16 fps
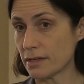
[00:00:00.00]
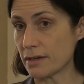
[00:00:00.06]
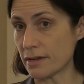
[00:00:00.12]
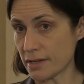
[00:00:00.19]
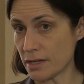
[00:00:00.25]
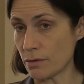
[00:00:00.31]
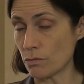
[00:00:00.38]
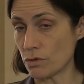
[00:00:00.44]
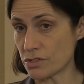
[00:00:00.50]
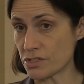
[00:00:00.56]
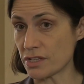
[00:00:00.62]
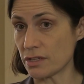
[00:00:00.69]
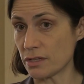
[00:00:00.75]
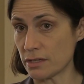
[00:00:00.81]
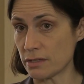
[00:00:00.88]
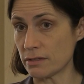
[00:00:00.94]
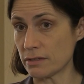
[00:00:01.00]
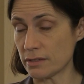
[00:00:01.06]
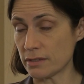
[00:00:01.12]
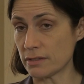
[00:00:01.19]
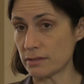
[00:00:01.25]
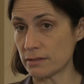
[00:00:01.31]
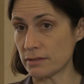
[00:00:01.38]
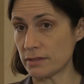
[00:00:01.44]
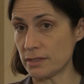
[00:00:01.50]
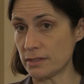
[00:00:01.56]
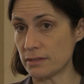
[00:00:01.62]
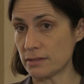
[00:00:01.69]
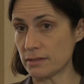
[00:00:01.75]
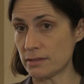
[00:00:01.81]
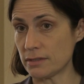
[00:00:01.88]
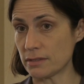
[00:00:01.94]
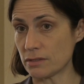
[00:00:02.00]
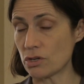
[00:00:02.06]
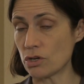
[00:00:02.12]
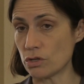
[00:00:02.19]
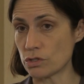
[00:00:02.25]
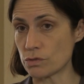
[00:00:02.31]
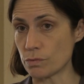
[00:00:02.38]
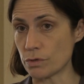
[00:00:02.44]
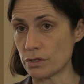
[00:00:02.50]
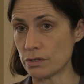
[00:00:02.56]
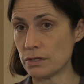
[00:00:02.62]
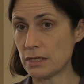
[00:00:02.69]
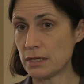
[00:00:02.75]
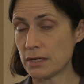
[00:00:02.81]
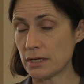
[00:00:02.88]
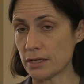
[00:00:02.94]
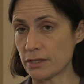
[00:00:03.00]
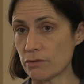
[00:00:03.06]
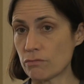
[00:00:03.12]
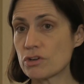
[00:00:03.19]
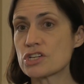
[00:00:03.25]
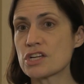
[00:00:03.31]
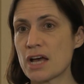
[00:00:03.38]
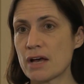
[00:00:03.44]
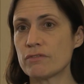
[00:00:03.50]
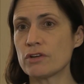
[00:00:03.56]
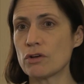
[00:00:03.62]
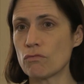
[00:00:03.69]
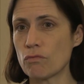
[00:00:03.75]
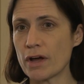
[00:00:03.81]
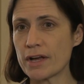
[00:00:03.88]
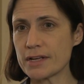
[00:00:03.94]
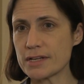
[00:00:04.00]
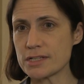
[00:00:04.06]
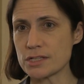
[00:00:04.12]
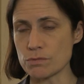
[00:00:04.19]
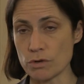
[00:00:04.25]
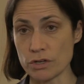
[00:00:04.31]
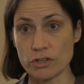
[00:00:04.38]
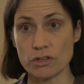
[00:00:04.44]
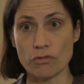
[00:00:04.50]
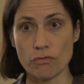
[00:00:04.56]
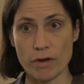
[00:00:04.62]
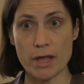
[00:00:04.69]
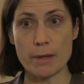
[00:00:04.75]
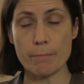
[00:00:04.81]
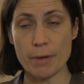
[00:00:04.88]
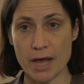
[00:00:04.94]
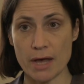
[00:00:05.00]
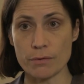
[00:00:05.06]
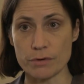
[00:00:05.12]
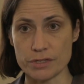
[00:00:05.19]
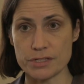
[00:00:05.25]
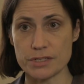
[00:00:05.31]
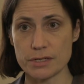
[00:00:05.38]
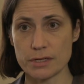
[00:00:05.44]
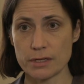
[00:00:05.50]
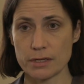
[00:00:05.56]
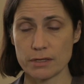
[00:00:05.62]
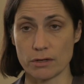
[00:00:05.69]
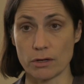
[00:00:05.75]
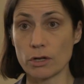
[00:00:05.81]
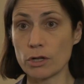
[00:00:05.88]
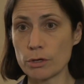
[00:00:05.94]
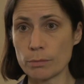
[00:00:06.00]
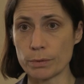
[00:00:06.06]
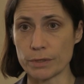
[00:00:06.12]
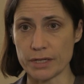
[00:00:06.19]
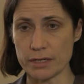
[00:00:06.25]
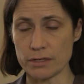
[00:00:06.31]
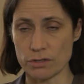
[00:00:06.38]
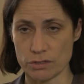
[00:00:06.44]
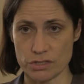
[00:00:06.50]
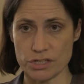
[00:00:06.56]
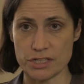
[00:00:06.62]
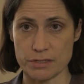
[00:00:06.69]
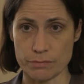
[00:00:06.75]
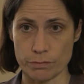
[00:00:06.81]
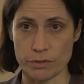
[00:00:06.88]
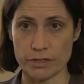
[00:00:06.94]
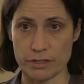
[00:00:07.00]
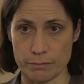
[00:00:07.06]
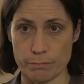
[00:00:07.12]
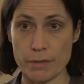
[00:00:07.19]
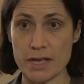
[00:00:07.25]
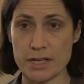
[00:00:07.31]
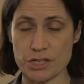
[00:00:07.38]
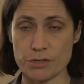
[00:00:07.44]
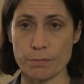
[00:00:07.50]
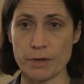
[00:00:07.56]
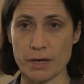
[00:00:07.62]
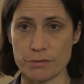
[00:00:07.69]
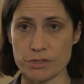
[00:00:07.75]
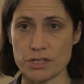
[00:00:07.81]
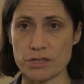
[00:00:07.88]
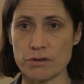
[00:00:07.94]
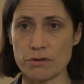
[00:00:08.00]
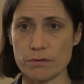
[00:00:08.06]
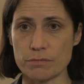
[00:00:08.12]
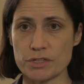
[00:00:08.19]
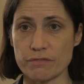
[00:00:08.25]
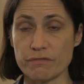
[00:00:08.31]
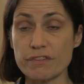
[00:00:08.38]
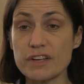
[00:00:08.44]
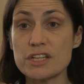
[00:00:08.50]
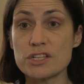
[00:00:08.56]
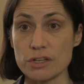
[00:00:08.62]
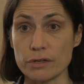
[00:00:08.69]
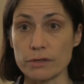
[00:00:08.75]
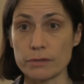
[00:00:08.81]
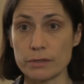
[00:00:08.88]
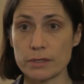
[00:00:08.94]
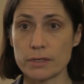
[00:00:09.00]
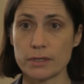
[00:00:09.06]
like it was in the Cold War, and that Russia having a right as one of the great powers globally, not just one of the major powers in Europe, to veto